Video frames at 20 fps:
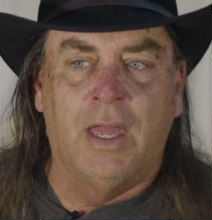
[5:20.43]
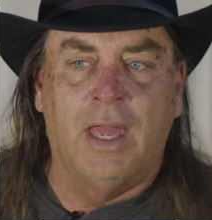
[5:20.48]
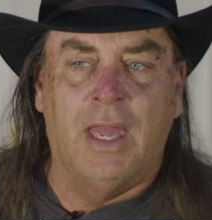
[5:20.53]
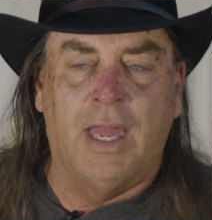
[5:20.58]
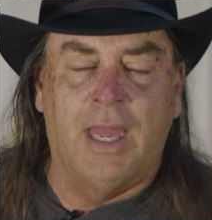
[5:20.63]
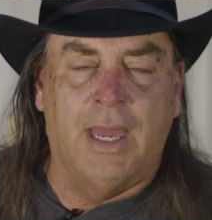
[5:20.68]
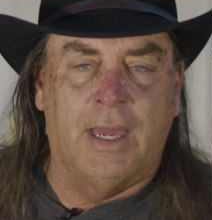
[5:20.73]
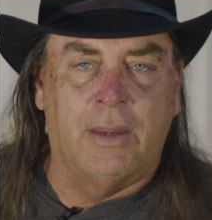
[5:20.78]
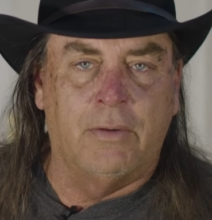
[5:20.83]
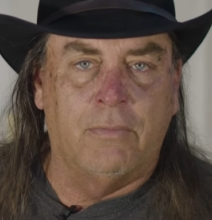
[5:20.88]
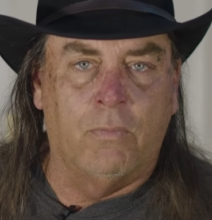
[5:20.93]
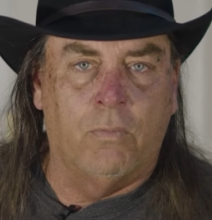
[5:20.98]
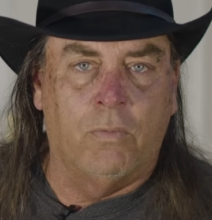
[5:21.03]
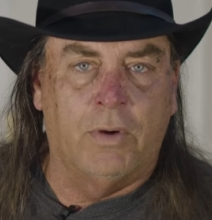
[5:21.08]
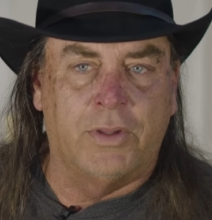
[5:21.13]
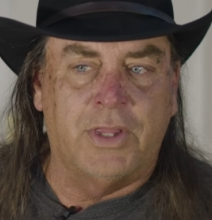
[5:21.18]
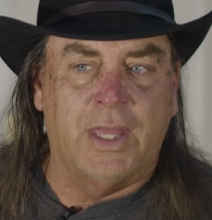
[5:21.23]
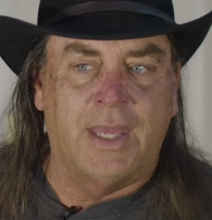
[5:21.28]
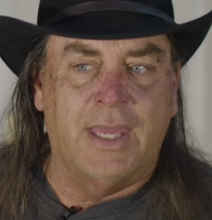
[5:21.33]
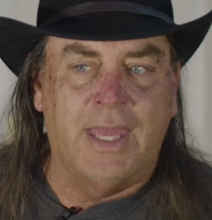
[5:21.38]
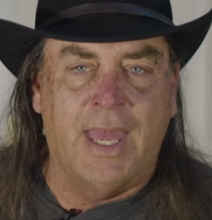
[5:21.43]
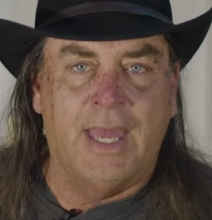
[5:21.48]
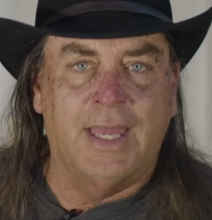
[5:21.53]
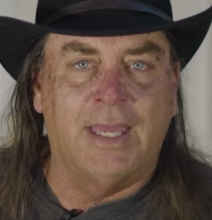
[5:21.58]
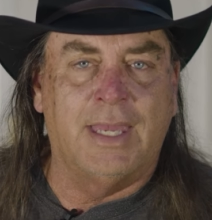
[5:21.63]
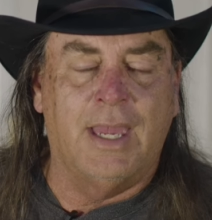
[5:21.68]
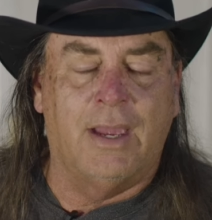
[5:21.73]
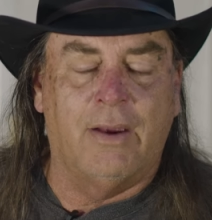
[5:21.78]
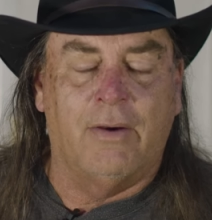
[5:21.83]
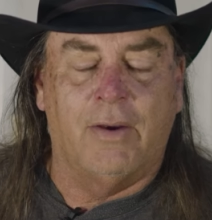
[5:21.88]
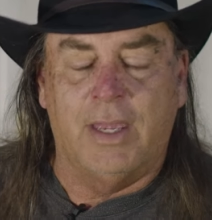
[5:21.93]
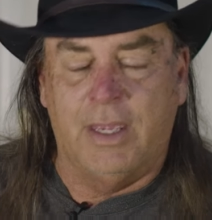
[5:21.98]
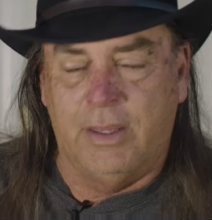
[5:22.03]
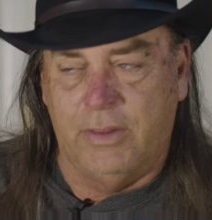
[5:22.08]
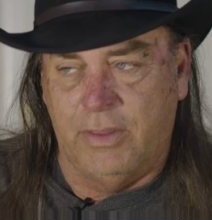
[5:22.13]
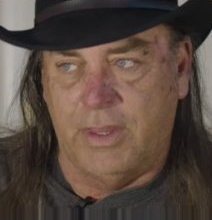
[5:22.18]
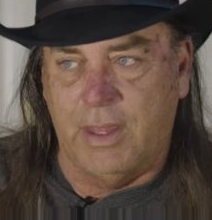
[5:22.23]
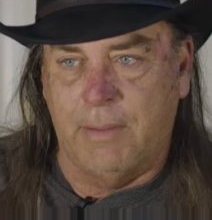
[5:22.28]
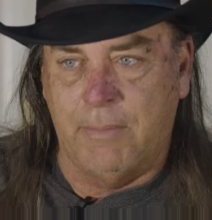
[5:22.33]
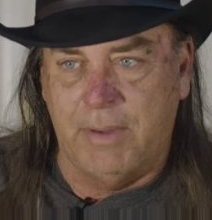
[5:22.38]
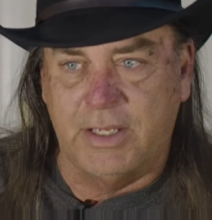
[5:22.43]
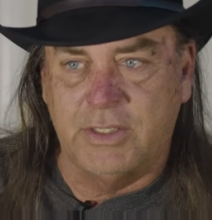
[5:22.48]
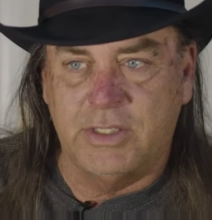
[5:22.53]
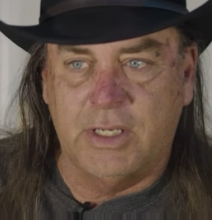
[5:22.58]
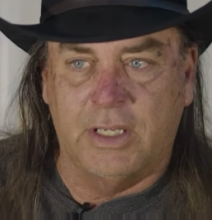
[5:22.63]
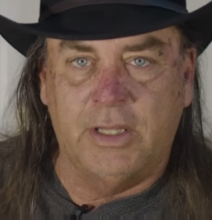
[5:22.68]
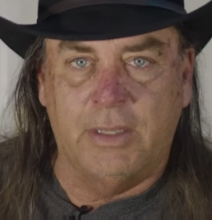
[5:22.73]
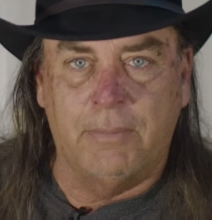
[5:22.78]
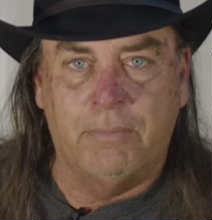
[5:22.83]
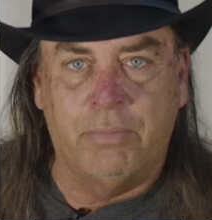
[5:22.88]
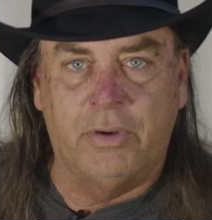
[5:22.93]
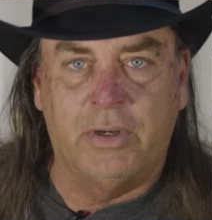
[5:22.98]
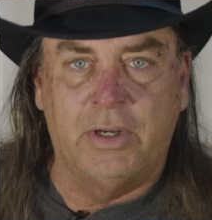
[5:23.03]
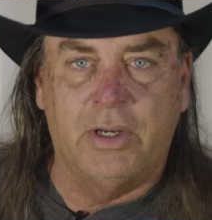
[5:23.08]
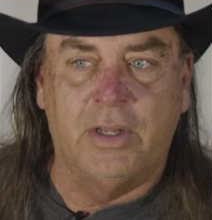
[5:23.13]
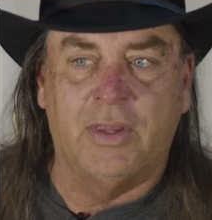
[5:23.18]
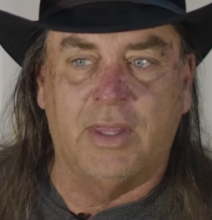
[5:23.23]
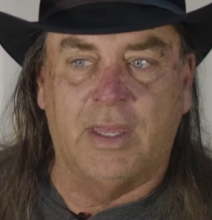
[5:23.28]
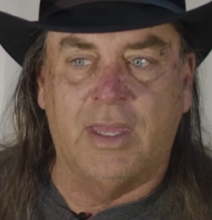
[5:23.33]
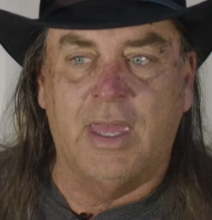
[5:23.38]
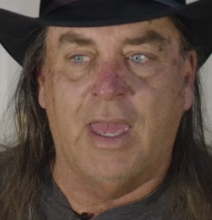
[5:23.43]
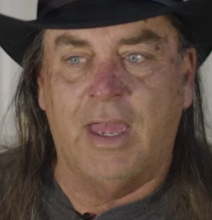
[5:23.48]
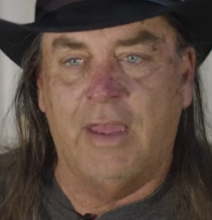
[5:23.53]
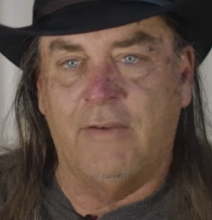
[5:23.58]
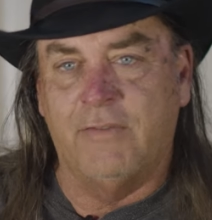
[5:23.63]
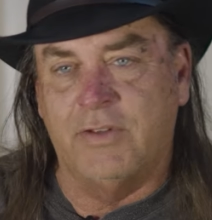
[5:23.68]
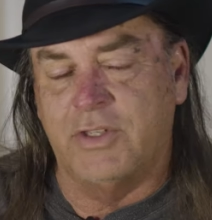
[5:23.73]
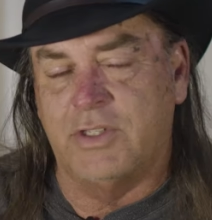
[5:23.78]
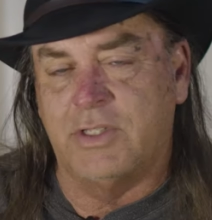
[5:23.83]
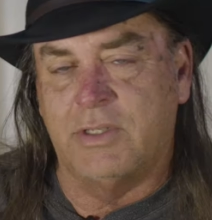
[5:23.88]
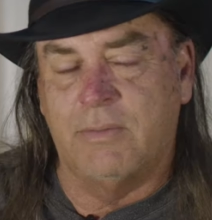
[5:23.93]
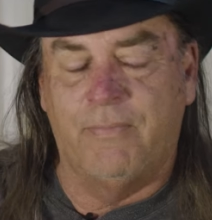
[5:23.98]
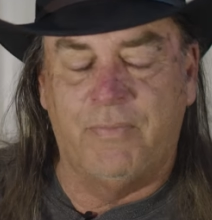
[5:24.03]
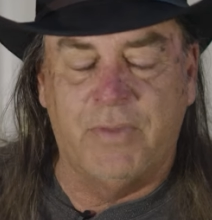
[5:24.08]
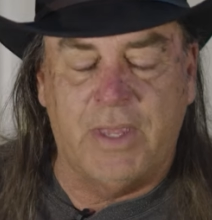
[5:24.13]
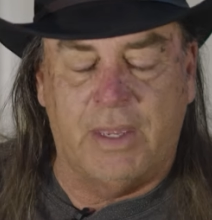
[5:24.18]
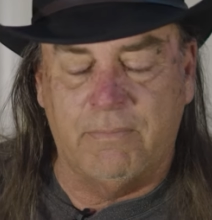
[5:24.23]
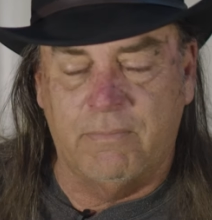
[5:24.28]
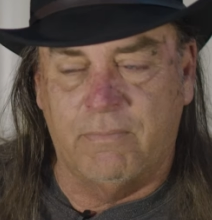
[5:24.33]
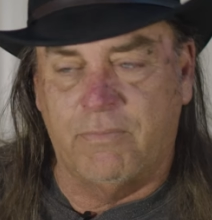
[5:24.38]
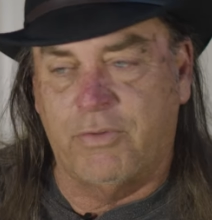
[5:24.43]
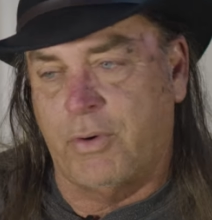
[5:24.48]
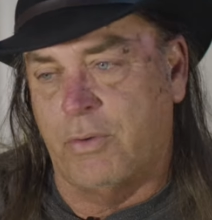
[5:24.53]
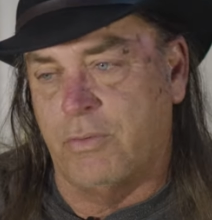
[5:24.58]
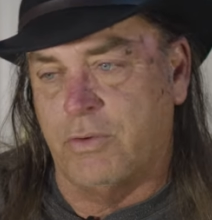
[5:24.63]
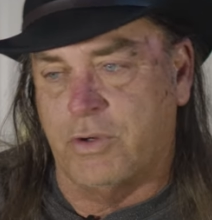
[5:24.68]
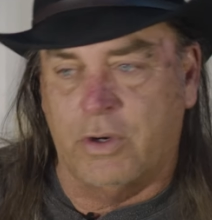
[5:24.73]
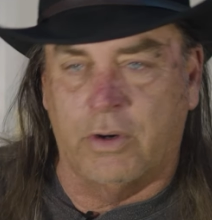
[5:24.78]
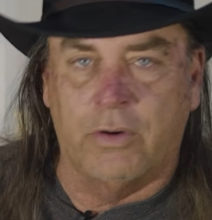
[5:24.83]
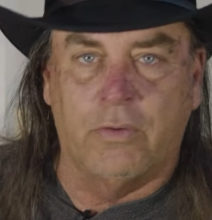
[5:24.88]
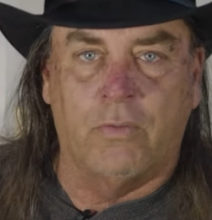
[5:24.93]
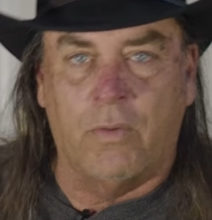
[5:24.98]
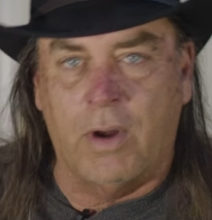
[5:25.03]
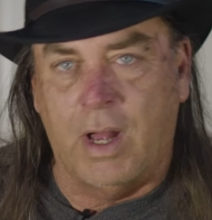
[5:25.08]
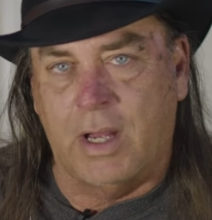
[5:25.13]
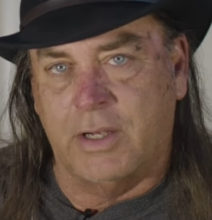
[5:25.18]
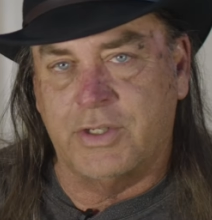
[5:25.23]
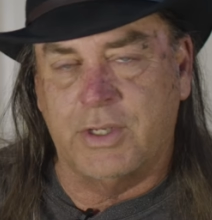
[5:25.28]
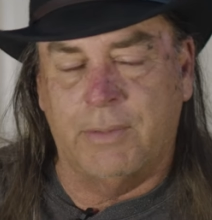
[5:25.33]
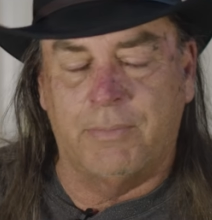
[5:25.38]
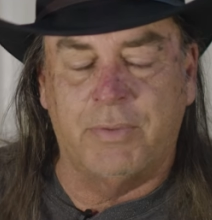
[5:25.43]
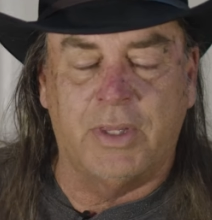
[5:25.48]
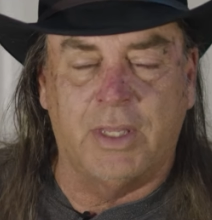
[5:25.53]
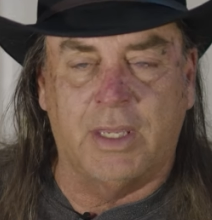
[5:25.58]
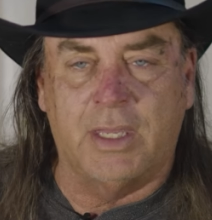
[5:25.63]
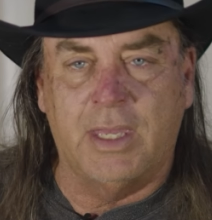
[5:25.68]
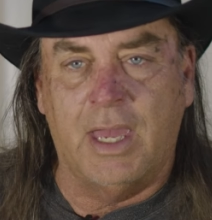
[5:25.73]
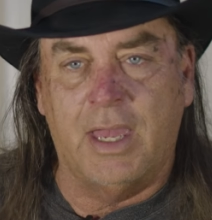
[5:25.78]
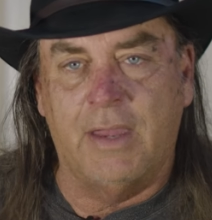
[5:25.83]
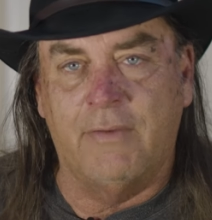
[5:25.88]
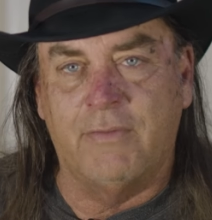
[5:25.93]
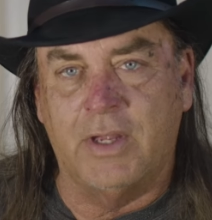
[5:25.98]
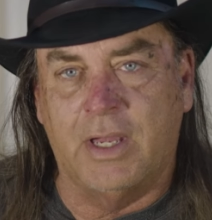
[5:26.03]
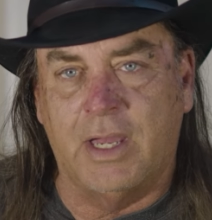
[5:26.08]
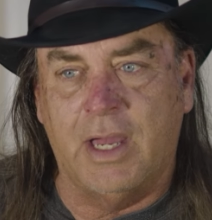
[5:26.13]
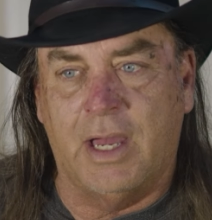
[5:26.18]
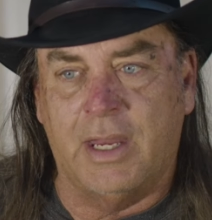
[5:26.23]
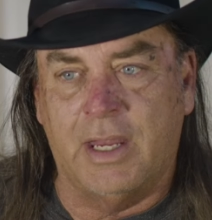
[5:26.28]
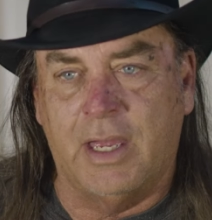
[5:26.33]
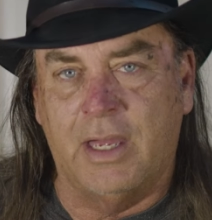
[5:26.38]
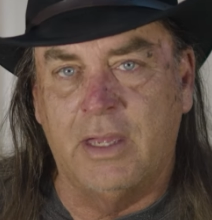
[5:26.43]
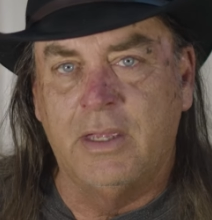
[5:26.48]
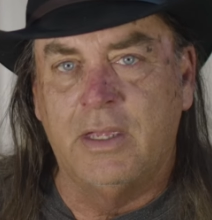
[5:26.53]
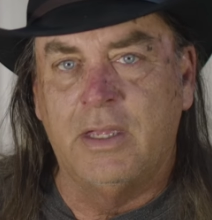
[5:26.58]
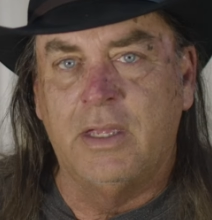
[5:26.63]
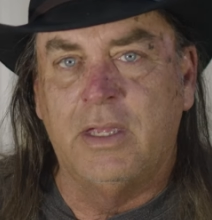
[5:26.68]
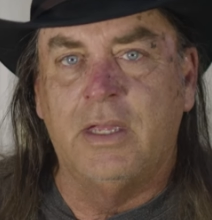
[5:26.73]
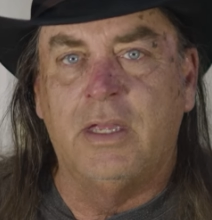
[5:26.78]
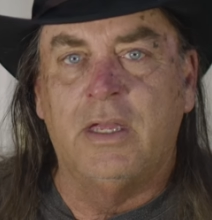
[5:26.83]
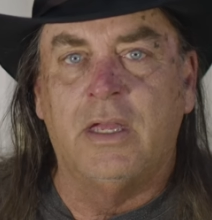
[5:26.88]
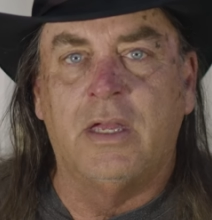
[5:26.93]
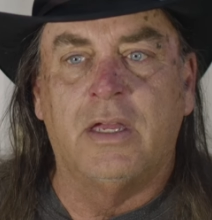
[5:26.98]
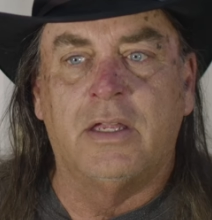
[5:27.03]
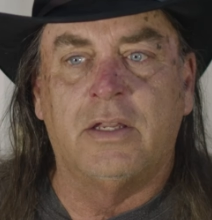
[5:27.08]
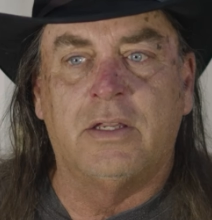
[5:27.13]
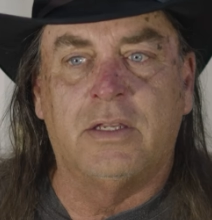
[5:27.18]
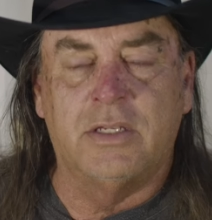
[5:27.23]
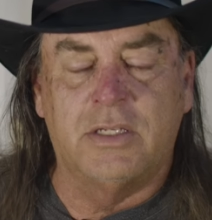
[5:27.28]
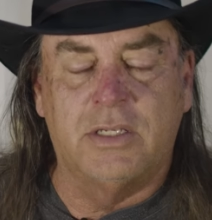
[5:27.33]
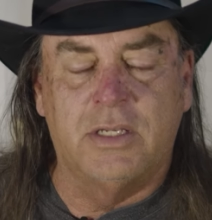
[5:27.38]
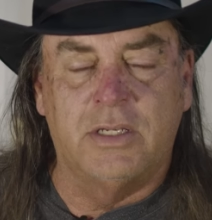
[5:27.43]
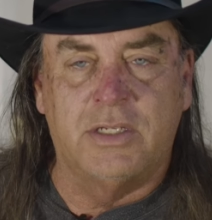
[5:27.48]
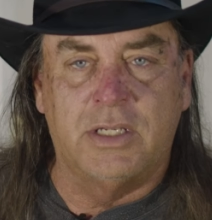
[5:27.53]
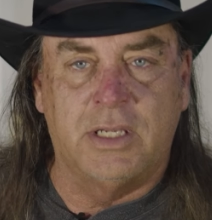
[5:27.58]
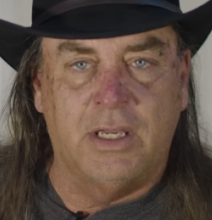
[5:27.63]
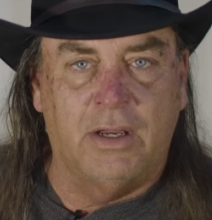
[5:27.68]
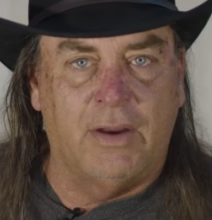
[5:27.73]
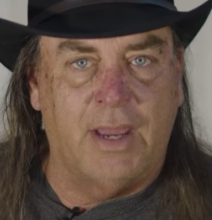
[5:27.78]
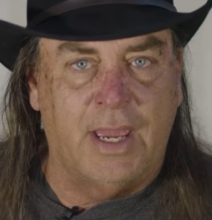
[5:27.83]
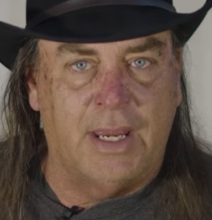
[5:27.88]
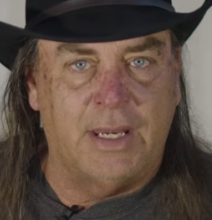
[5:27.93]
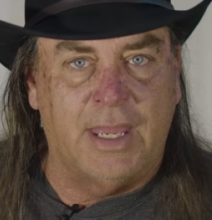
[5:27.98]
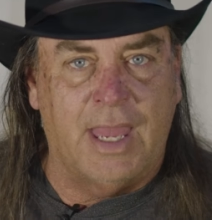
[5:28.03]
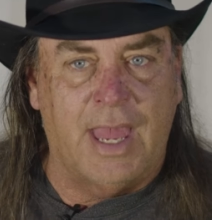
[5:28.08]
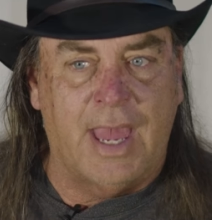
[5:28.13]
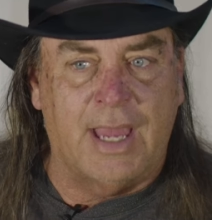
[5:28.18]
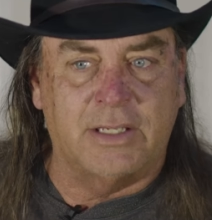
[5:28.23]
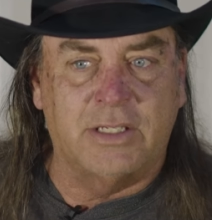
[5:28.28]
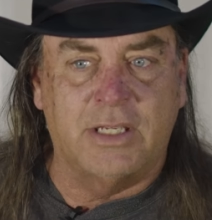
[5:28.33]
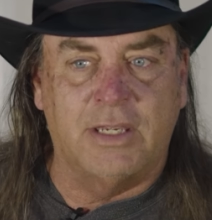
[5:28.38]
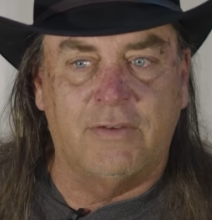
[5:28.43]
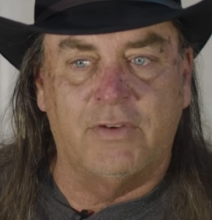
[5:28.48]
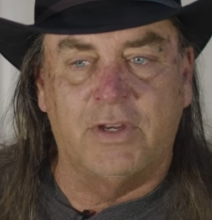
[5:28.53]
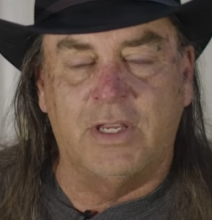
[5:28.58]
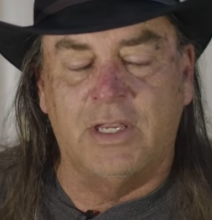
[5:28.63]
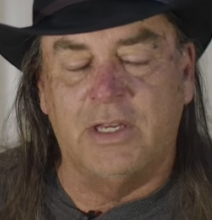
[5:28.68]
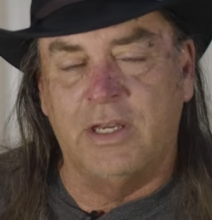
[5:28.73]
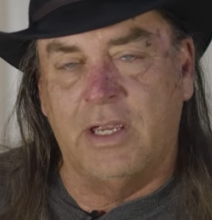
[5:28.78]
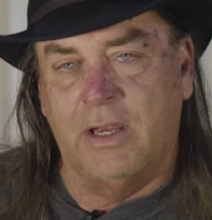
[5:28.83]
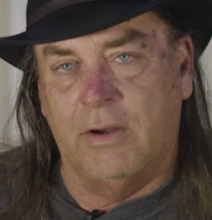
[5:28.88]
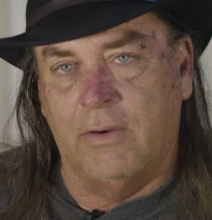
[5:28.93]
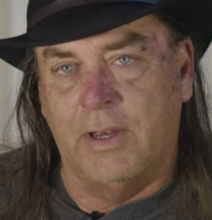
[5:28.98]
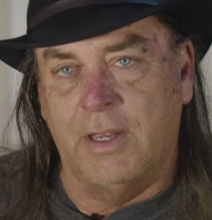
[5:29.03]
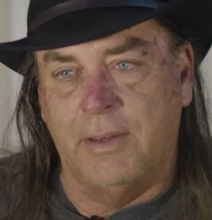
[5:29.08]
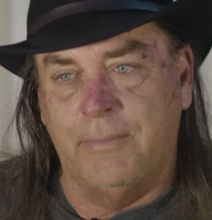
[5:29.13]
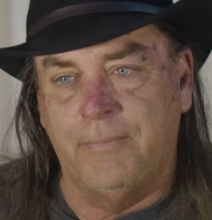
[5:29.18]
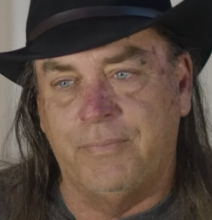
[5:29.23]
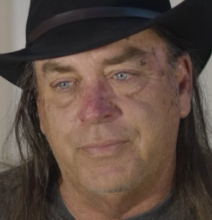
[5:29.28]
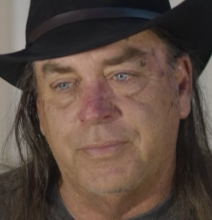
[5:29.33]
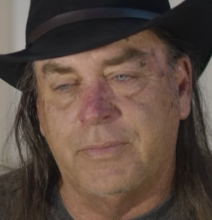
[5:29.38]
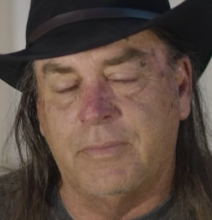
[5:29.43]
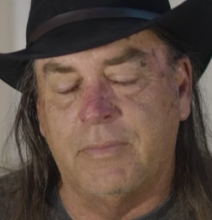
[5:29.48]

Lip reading: and what they can't carry, they basically put it in the cave and throw dirt and rocks up in the cave to kind of deter any activity near it,